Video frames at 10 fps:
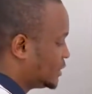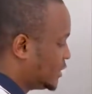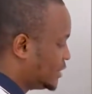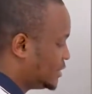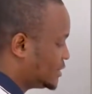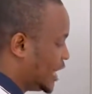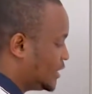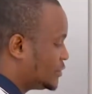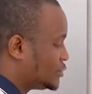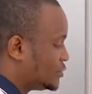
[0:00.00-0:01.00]
Then this
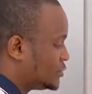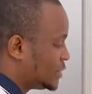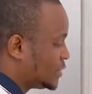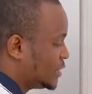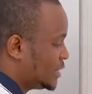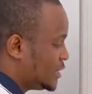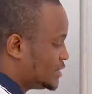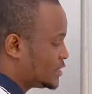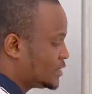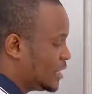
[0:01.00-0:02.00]
RS23 is
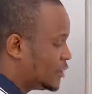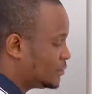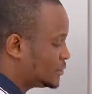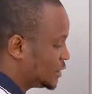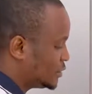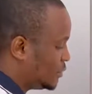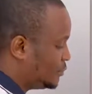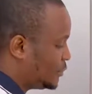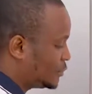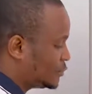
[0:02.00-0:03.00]
the serial communication
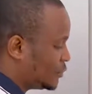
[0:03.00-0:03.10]
port.